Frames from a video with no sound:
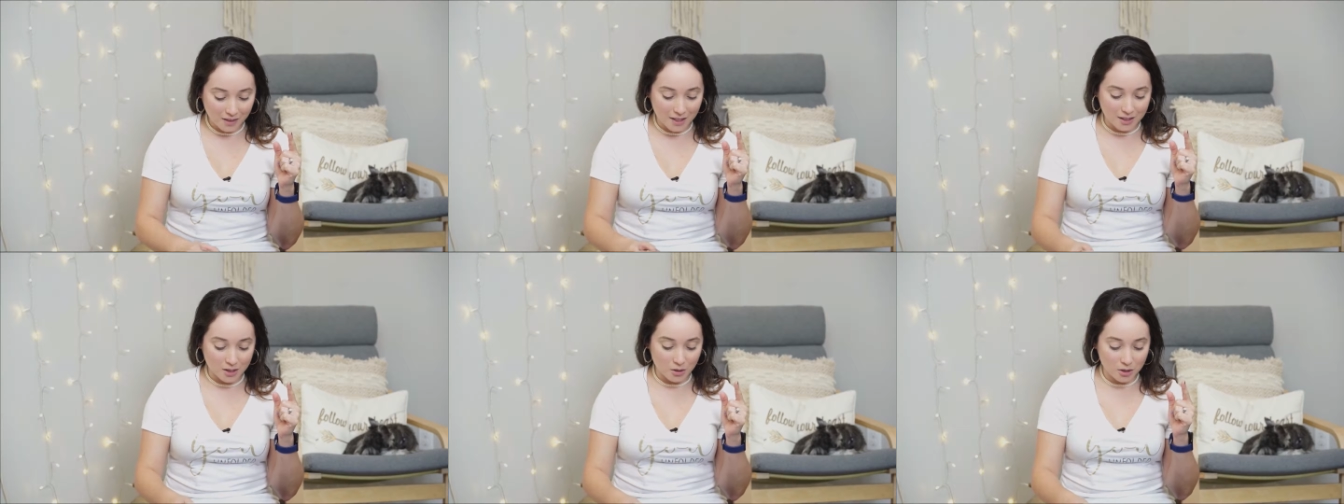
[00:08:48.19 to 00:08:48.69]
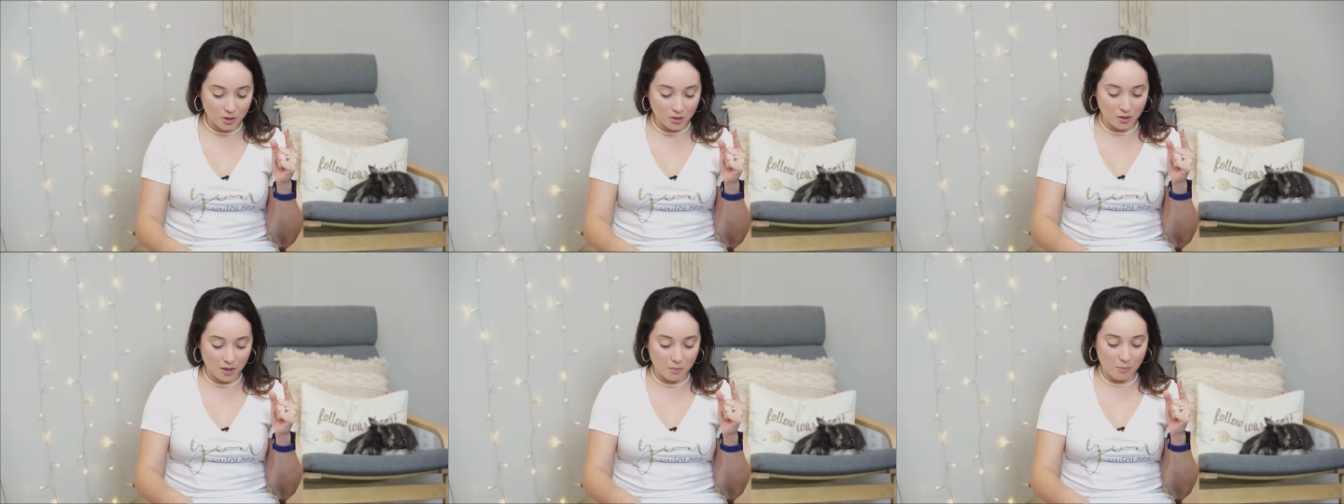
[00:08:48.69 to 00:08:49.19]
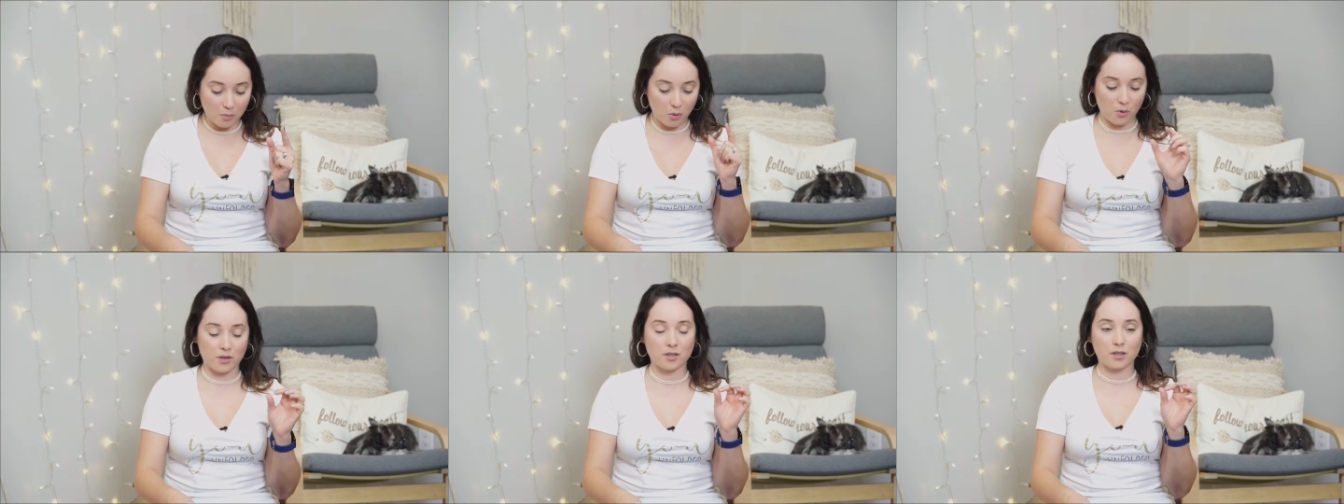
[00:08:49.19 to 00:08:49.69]
it's also
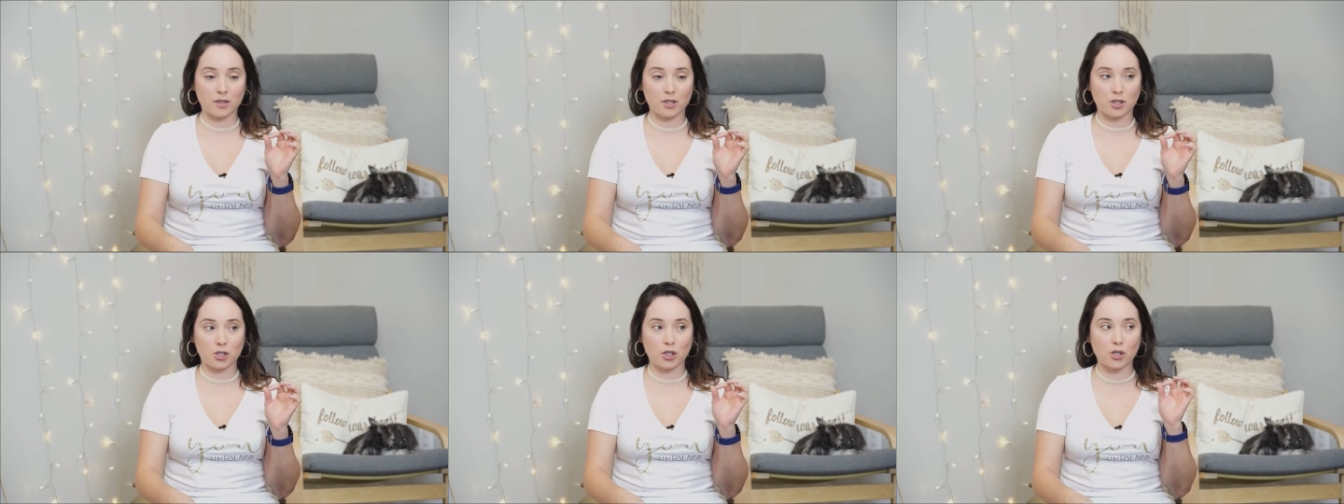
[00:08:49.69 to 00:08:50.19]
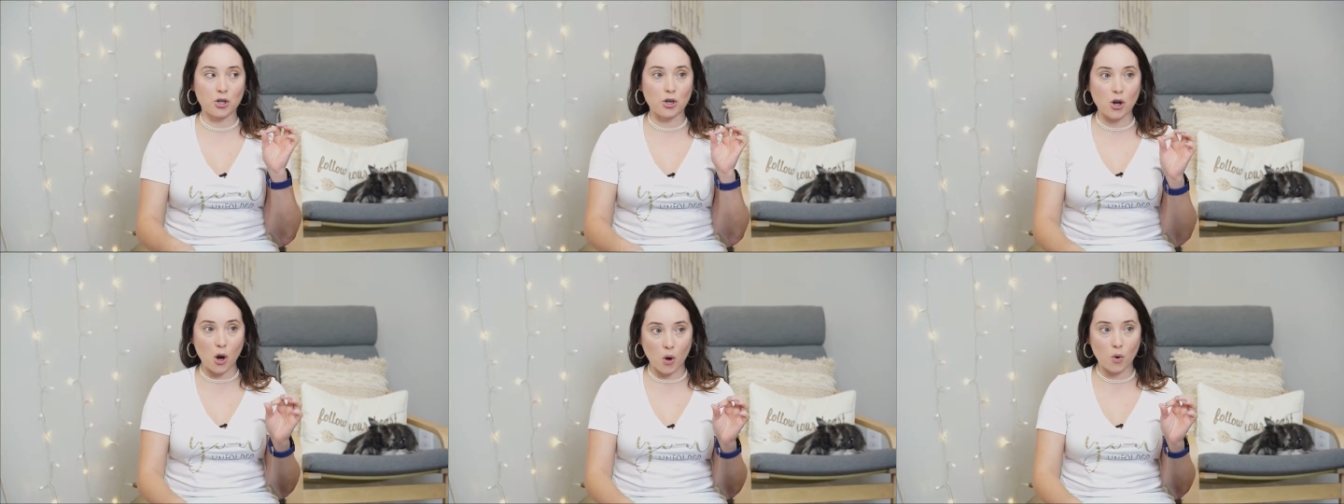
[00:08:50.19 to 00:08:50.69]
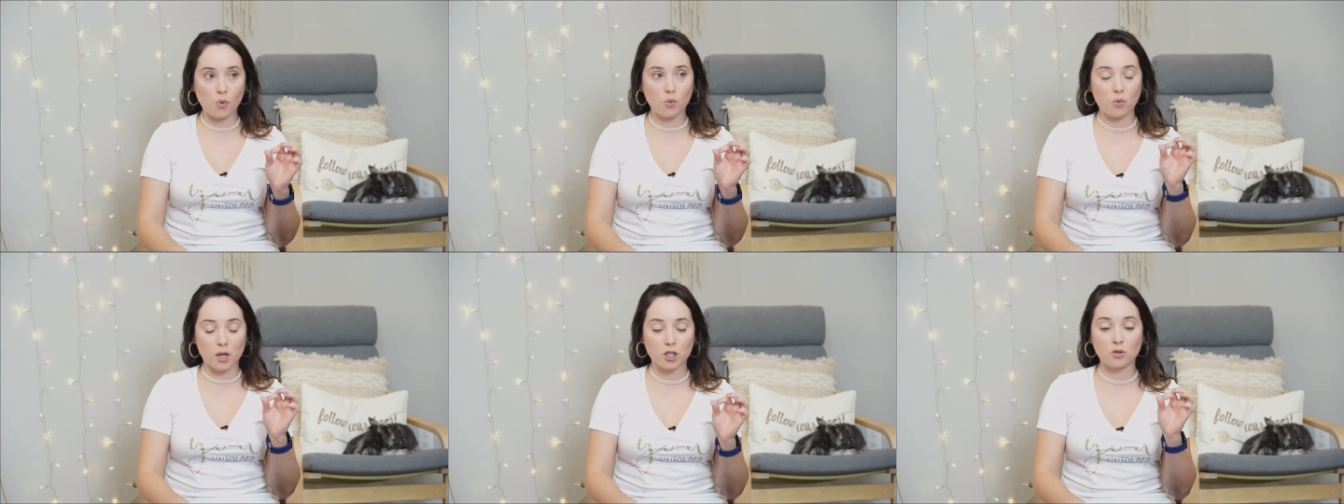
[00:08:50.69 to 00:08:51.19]
important to know
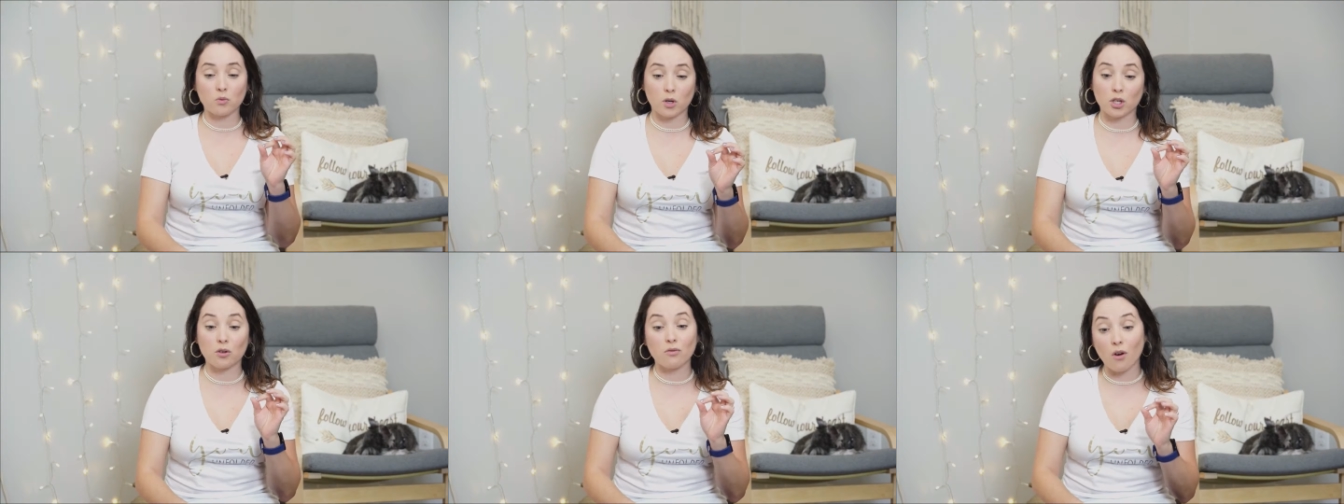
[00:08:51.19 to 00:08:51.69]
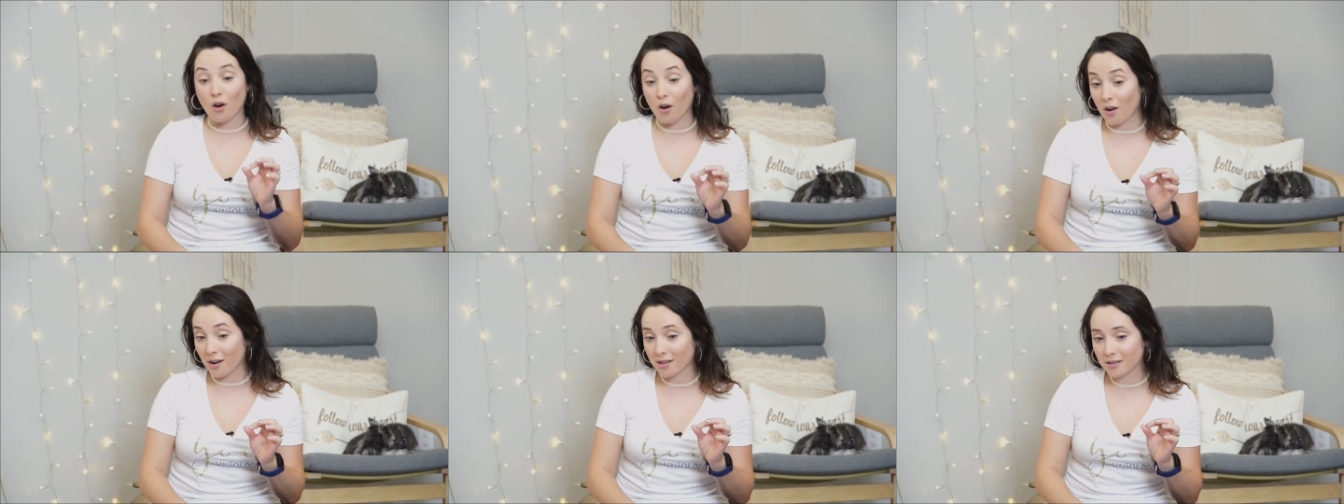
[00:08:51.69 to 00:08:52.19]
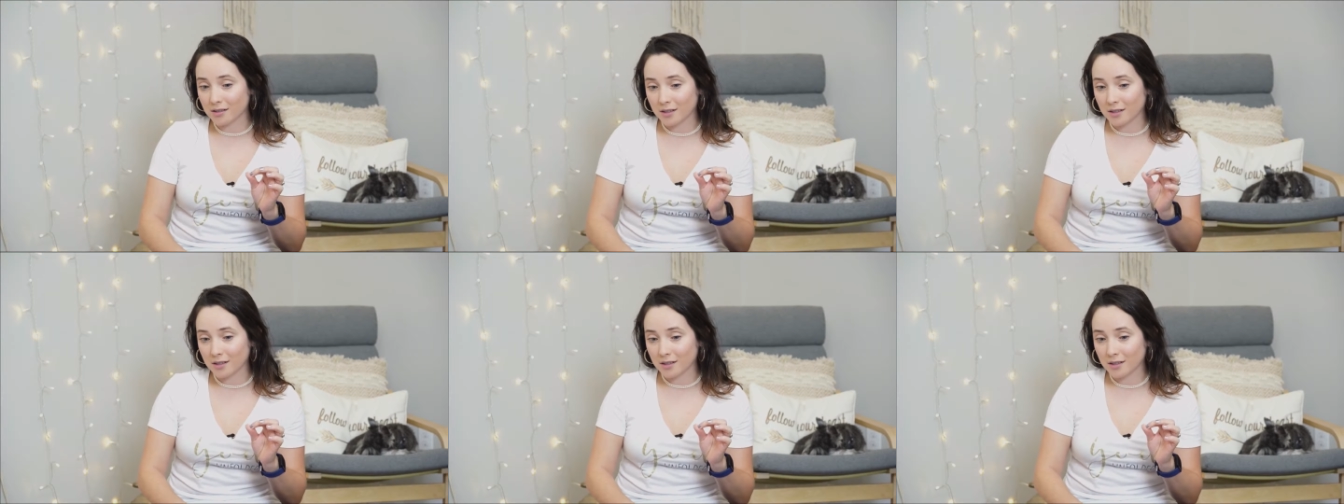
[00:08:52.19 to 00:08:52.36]
which one you are,